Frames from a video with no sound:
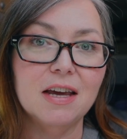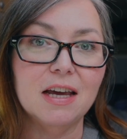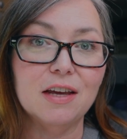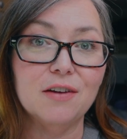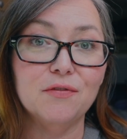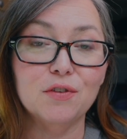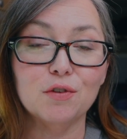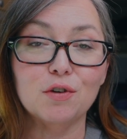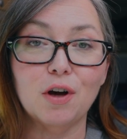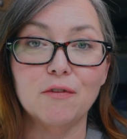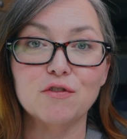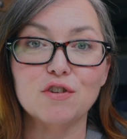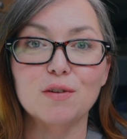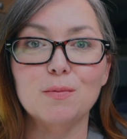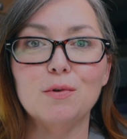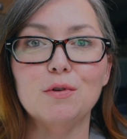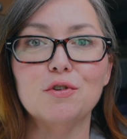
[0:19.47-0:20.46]
and feel
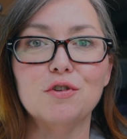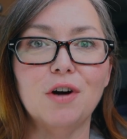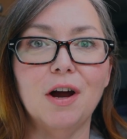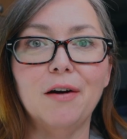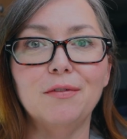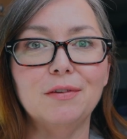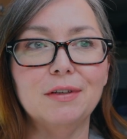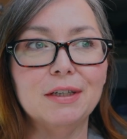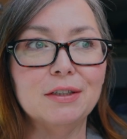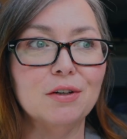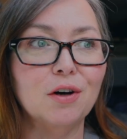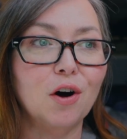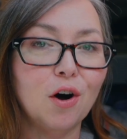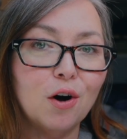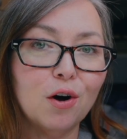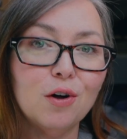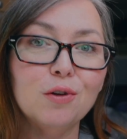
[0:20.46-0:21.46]
comfortable traveling
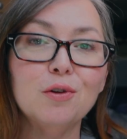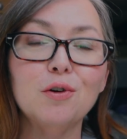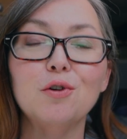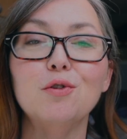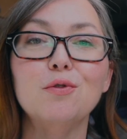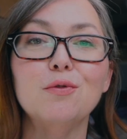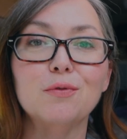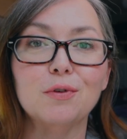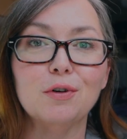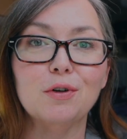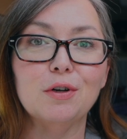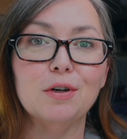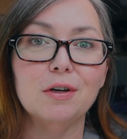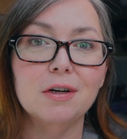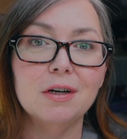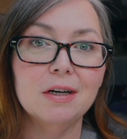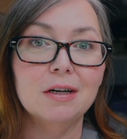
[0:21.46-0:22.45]
all
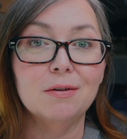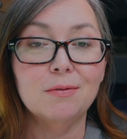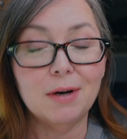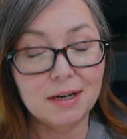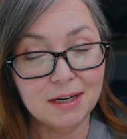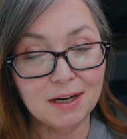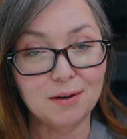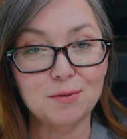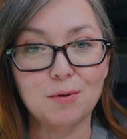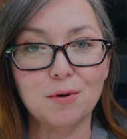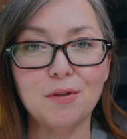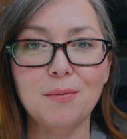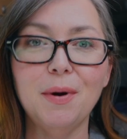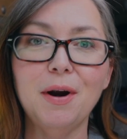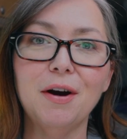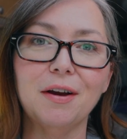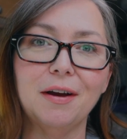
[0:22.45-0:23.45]
over right now North
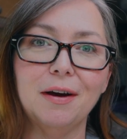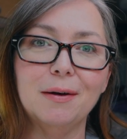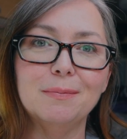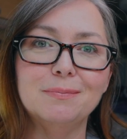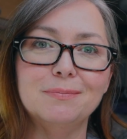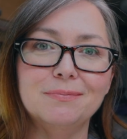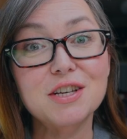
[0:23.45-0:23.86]
America?